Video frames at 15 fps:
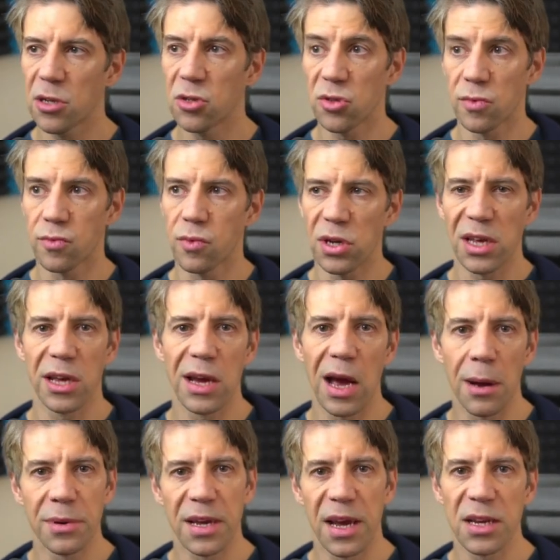You're just running your
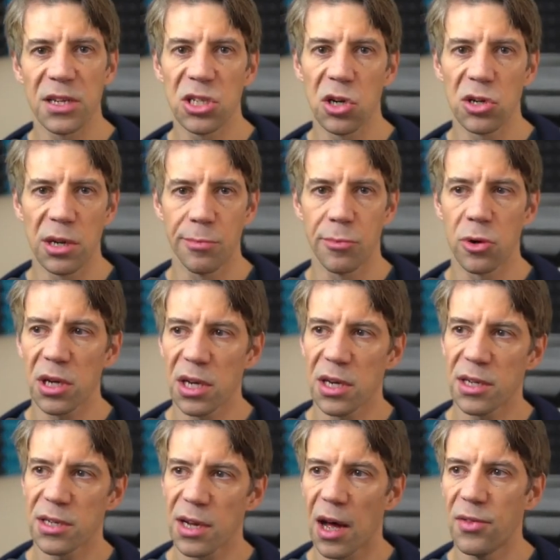application or debugging
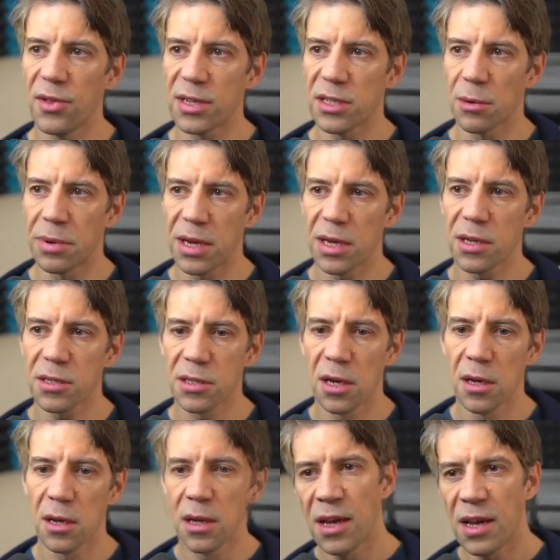it and this appears.
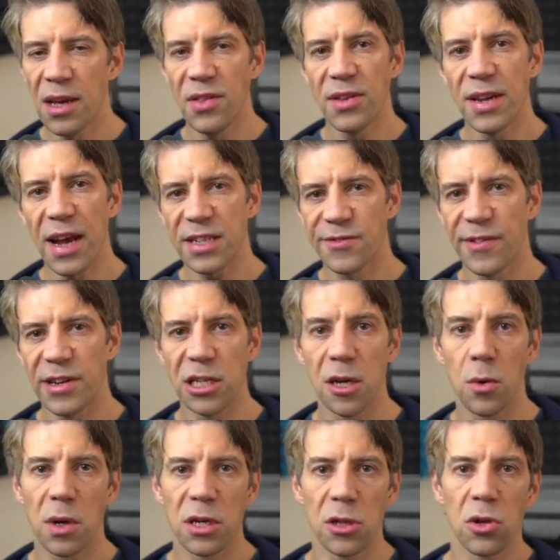In the next
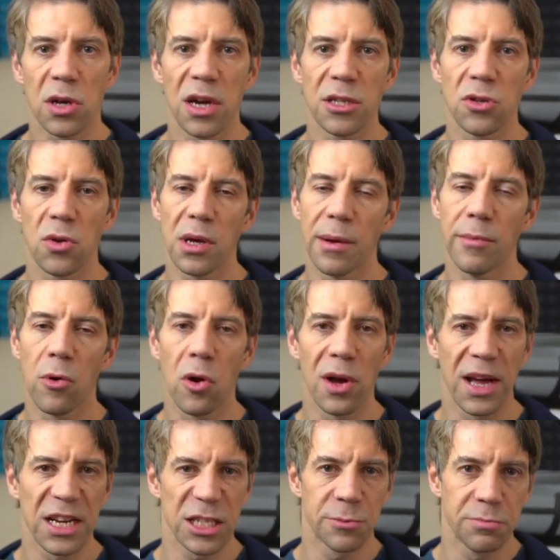video, we're going to look at doing a more
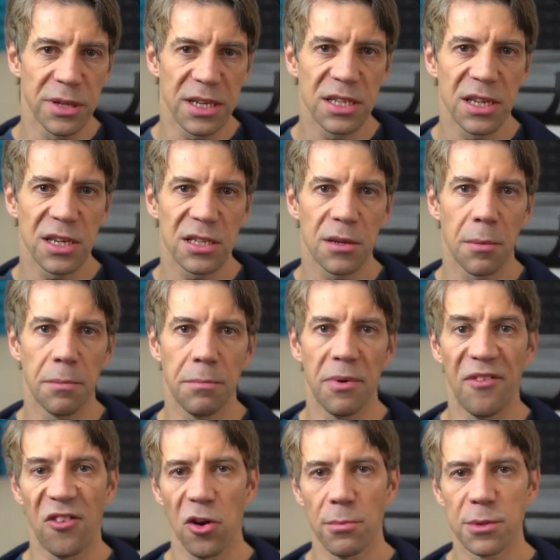explicit
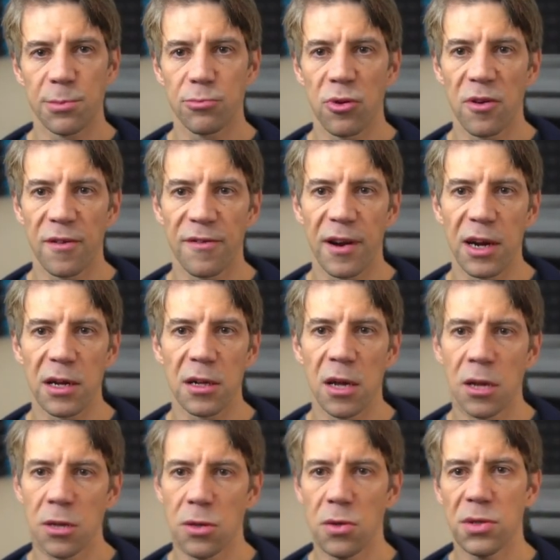performance profile
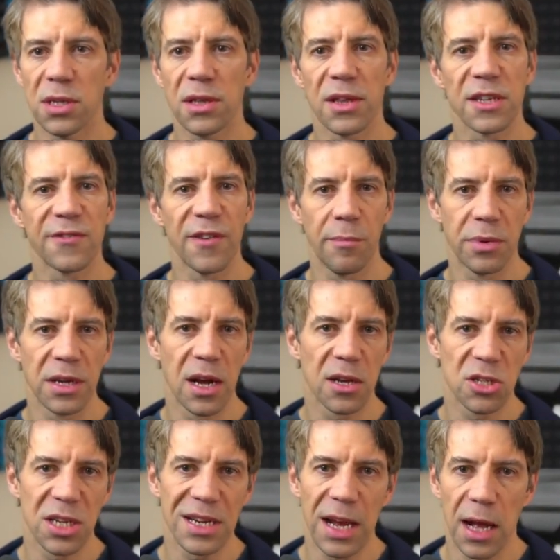using this
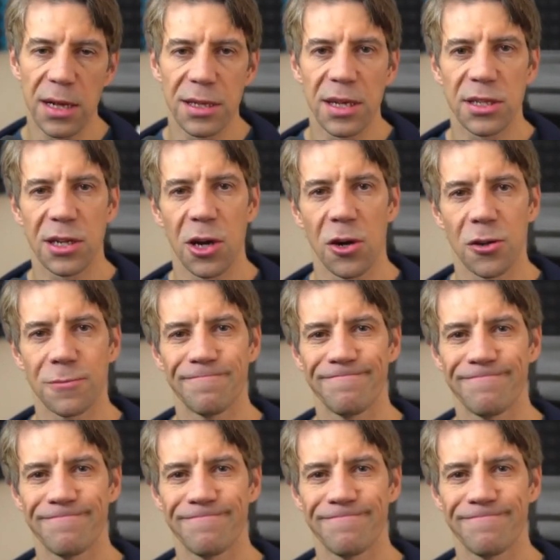Fibonacci calculator code.